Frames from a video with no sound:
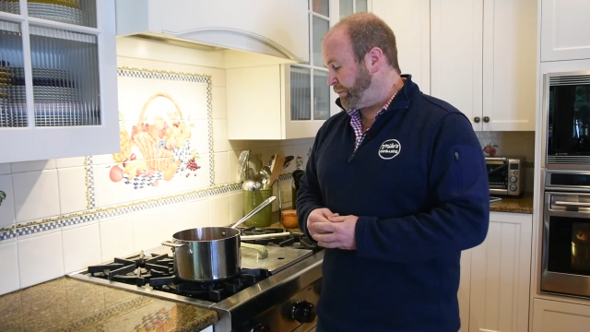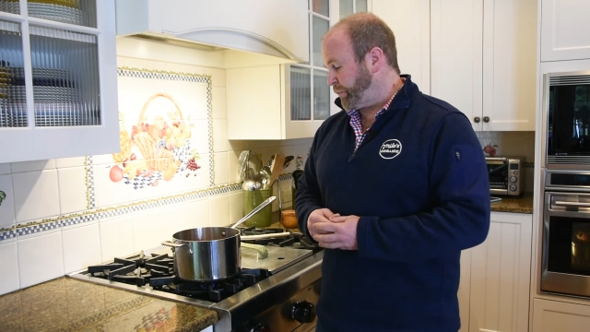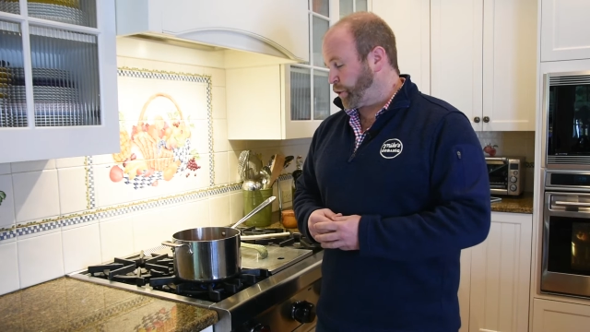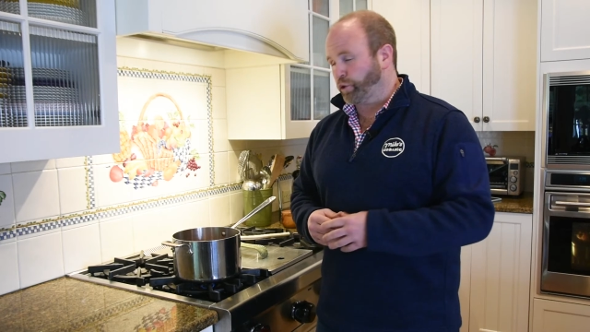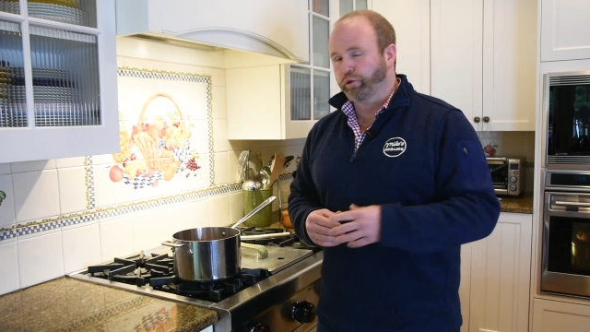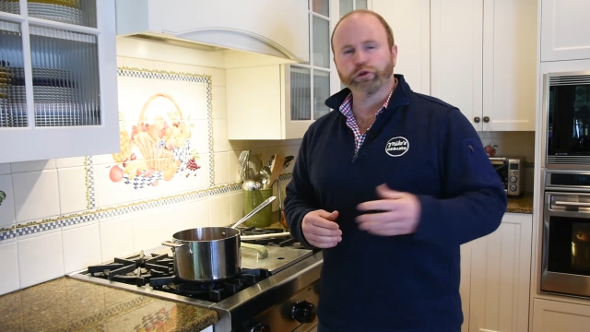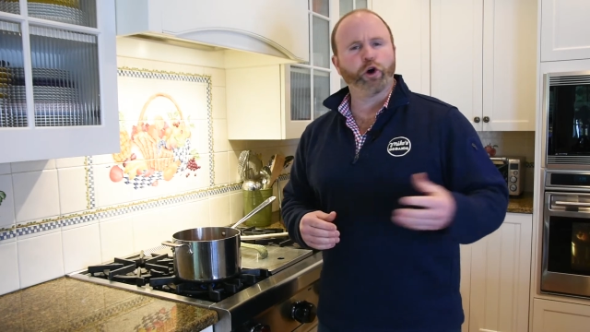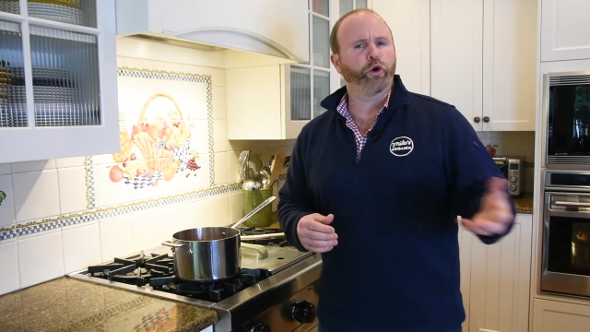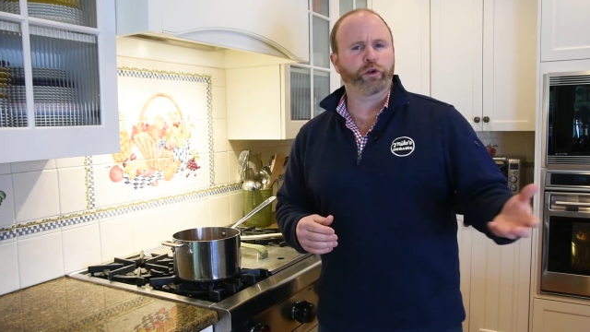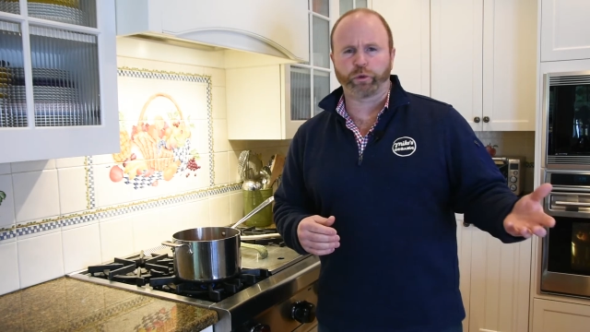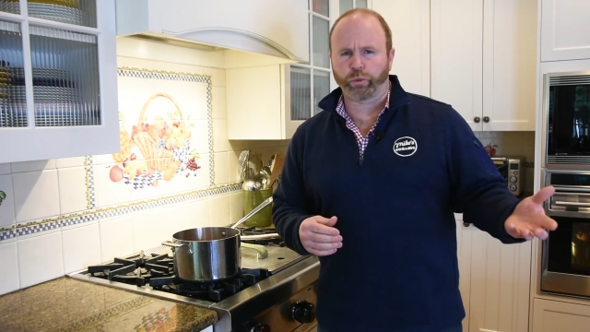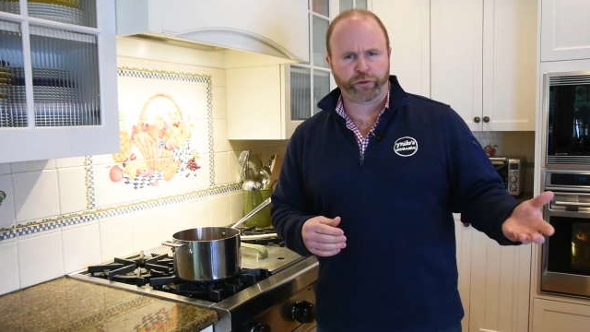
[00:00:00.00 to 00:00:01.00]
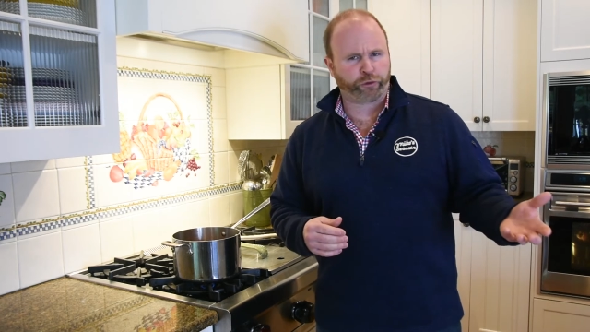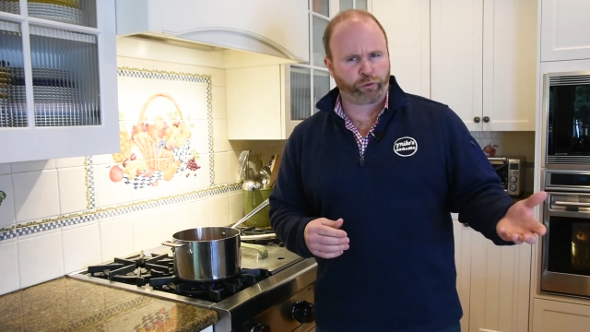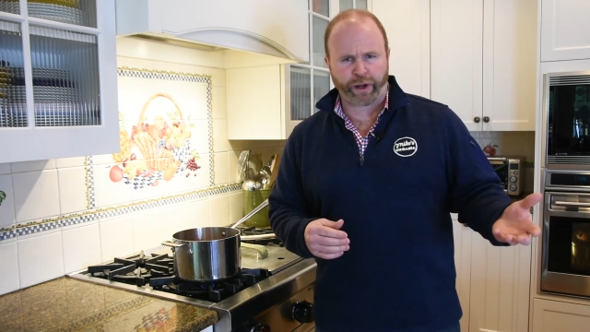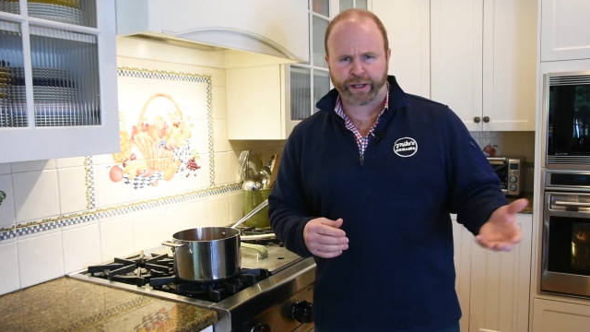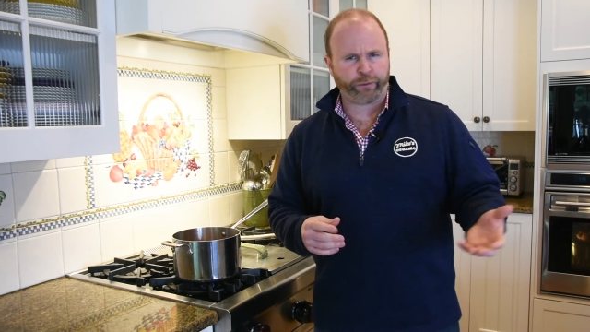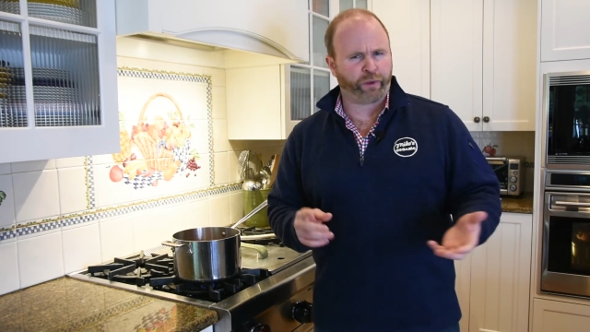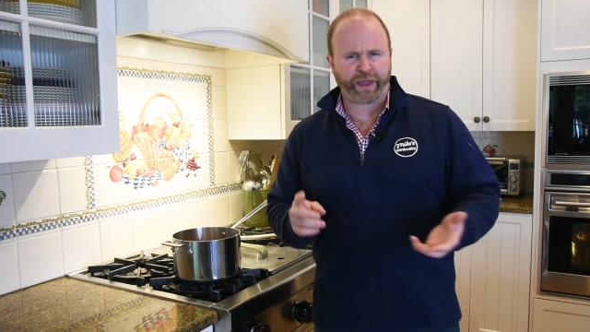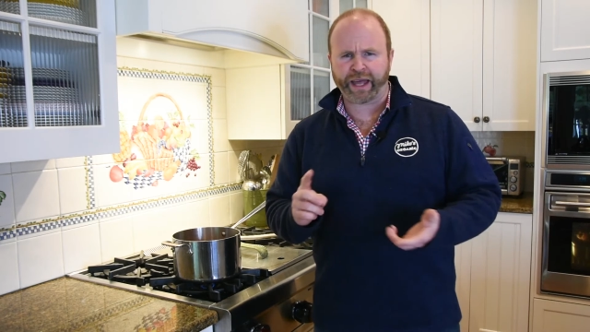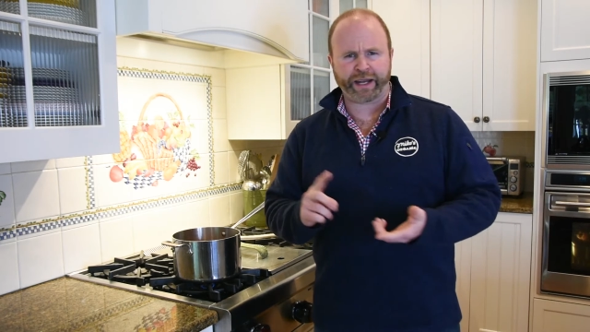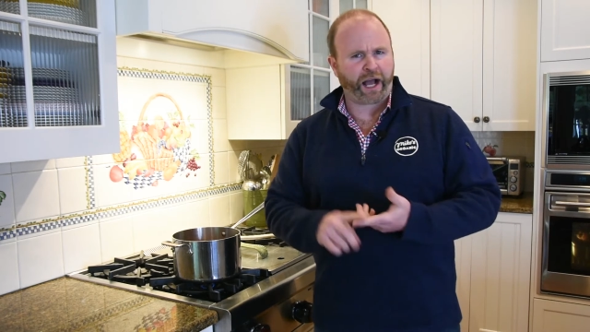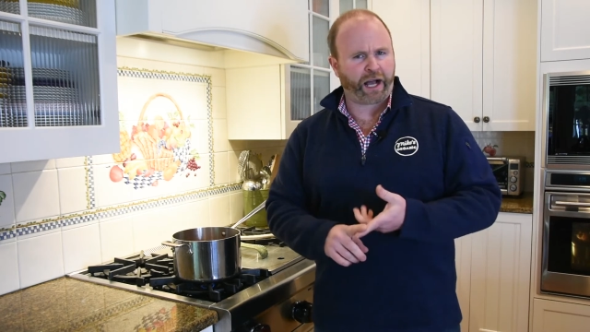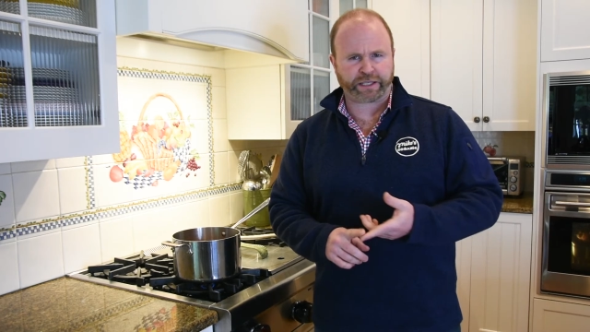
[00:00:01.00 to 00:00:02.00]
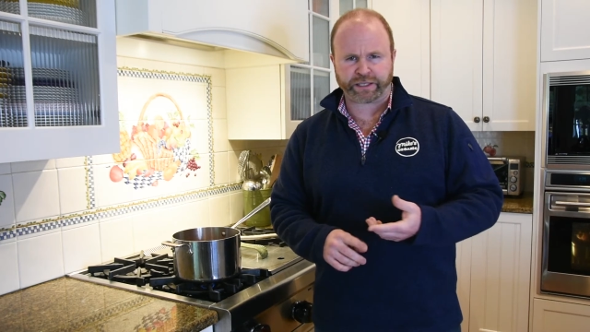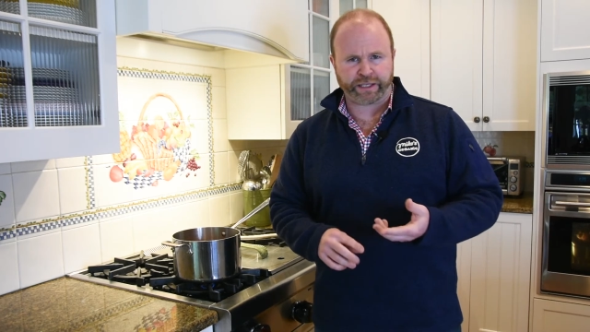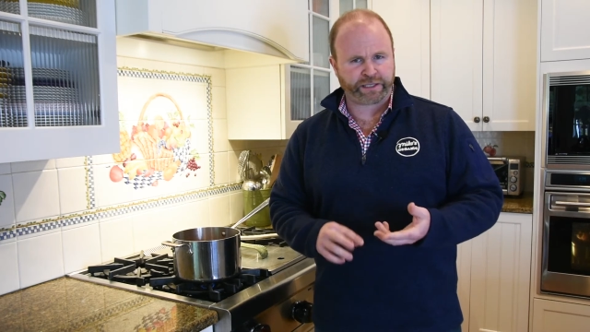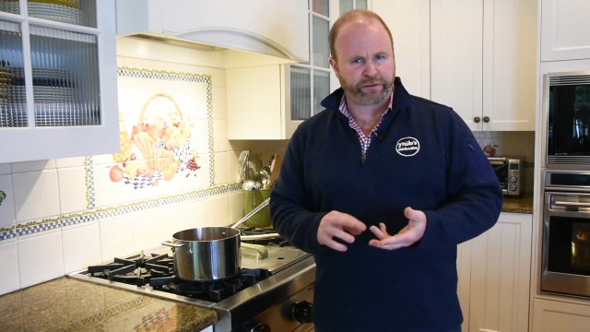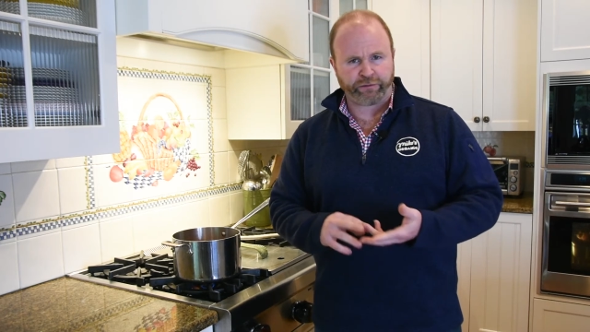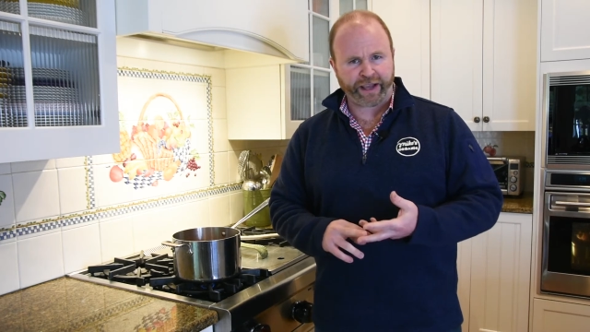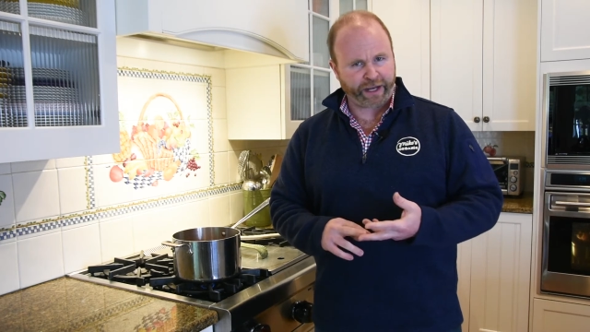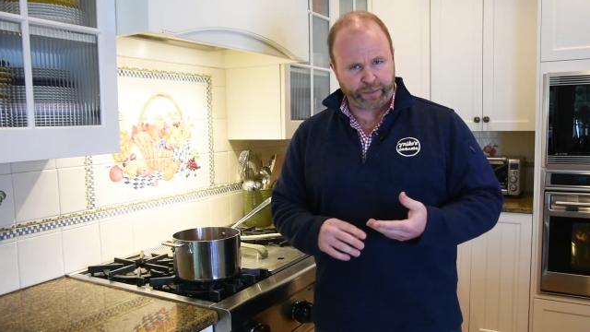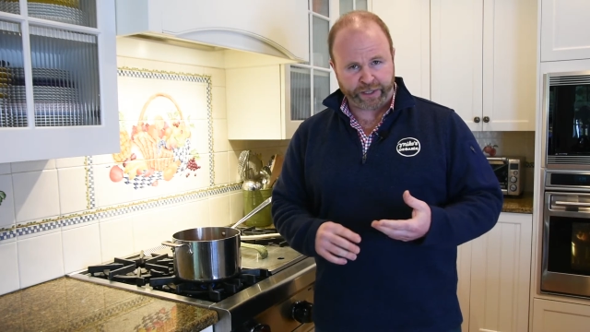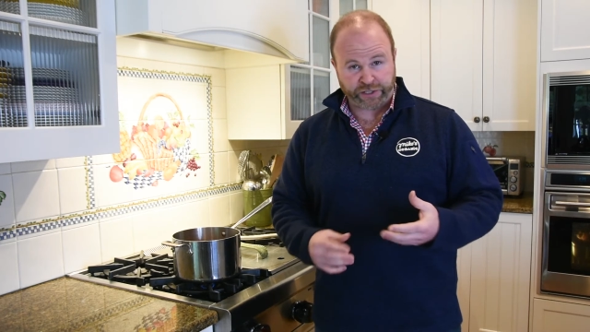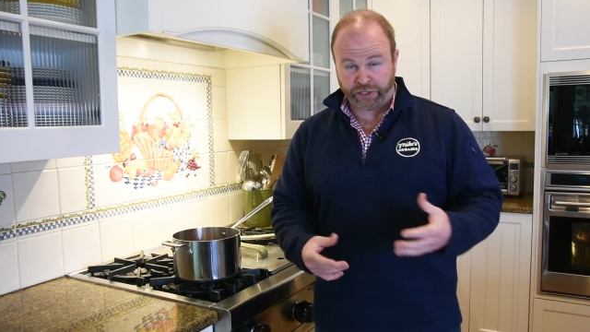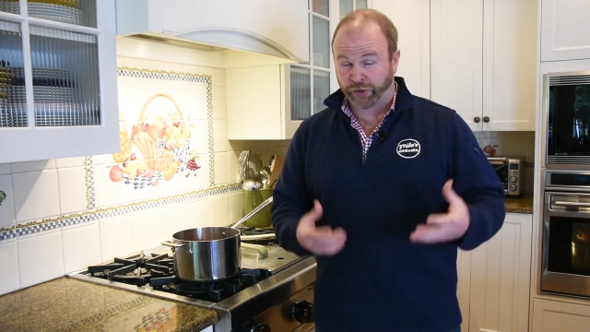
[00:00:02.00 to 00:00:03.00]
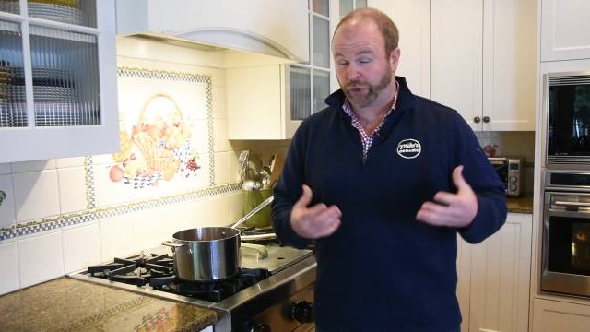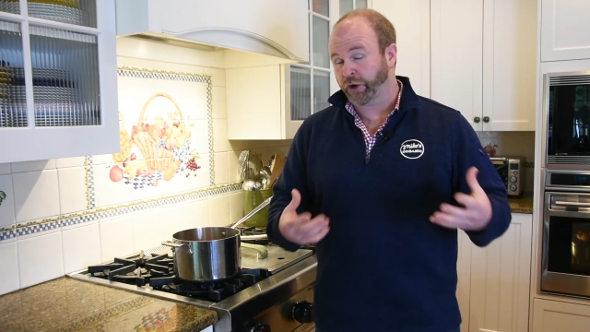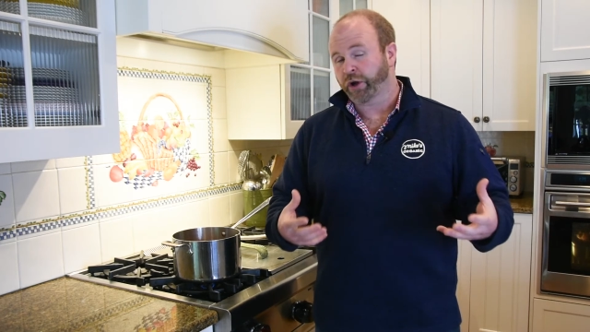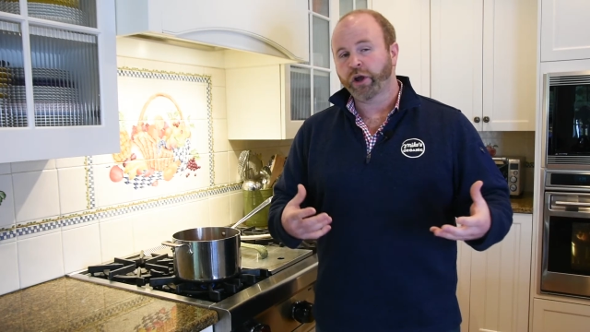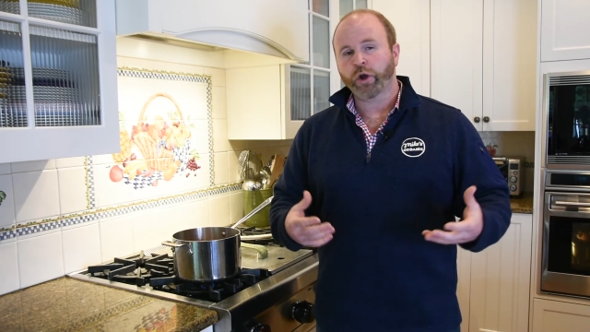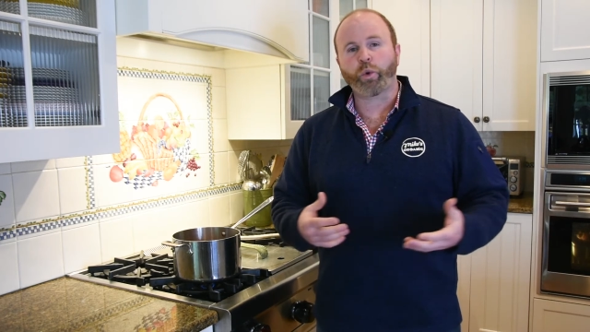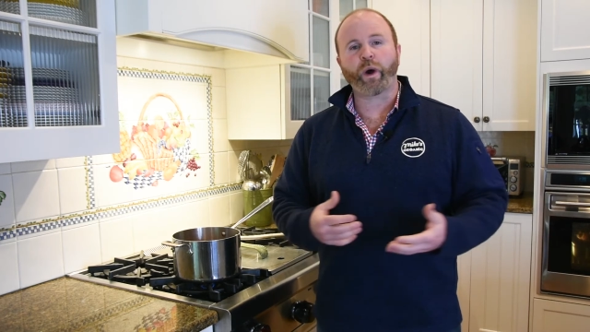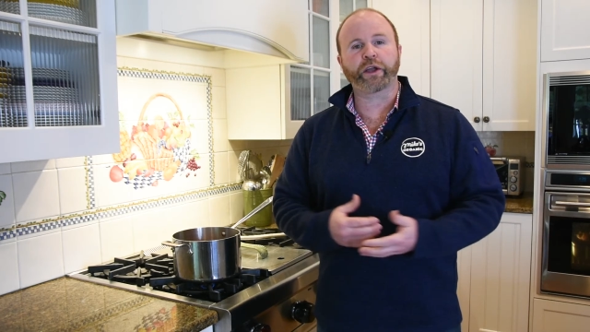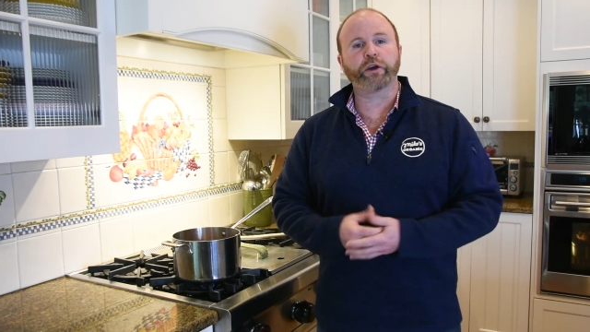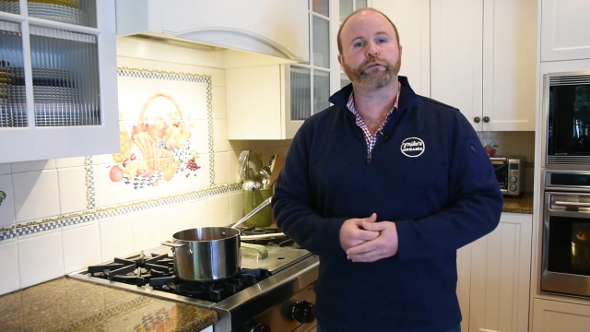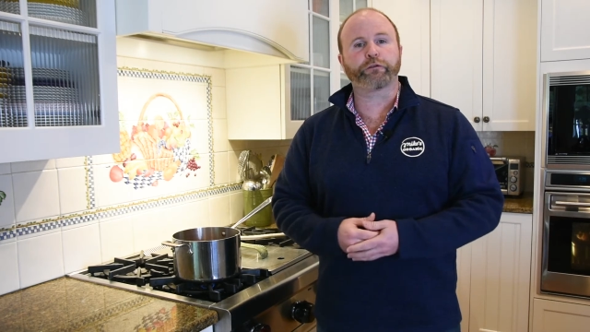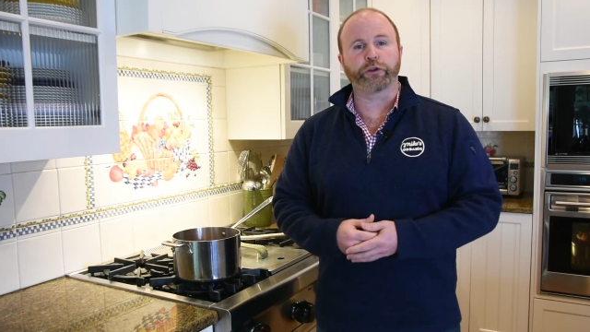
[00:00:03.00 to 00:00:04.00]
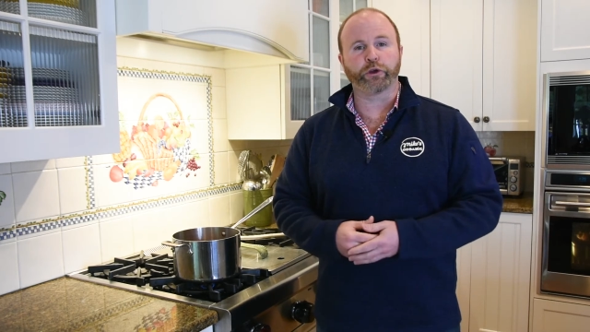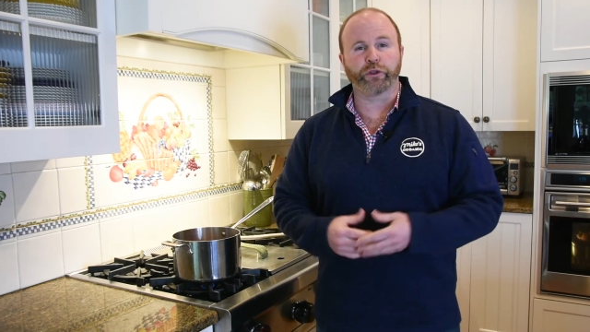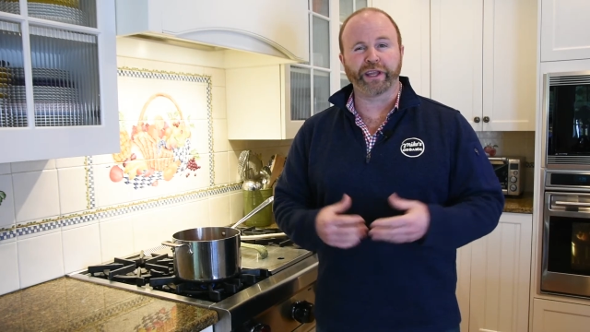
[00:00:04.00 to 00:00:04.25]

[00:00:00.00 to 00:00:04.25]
they're loaded with antioxidants and vitamins, and they're quite good for you.